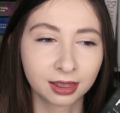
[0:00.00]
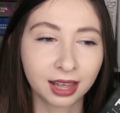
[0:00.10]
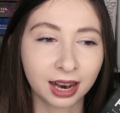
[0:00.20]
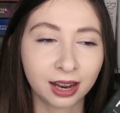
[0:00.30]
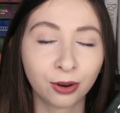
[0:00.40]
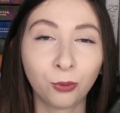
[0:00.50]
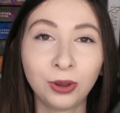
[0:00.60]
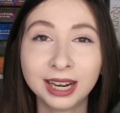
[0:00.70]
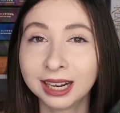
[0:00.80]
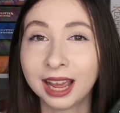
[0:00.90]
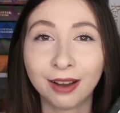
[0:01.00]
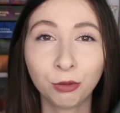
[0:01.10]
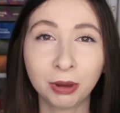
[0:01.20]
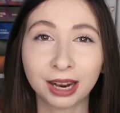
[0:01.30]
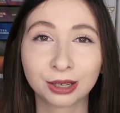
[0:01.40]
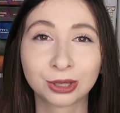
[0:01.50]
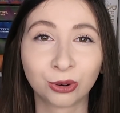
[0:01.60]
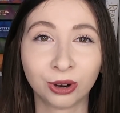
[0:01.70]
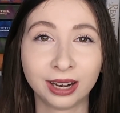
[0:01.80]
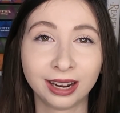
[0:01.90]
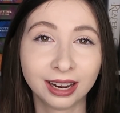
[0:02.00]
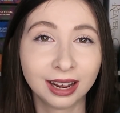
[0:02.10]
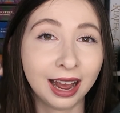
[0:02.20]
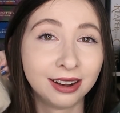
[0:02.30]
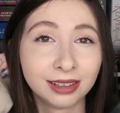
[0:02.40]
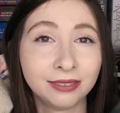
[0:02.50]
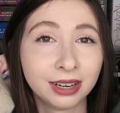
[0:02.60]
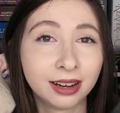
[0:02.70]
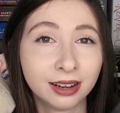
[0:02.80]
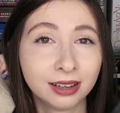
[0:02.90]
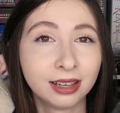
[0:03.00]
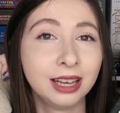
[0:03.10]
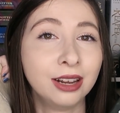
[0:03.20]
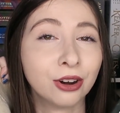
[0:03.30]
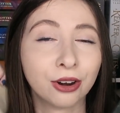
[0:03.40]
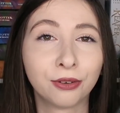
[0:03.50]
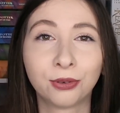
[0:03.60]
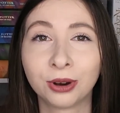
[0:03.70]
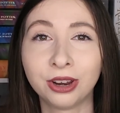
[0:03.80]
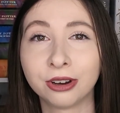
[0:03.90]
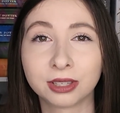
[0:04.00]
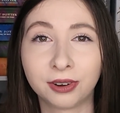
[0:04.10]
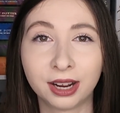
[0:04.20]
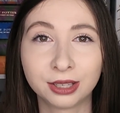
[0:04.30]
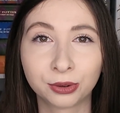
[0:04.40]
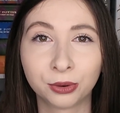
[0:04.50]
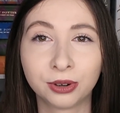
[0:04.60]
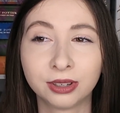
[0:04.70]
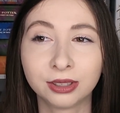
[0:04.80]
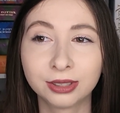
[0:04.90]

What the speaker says: that we didn't have a backstory on Olivia in her 4 years of high school.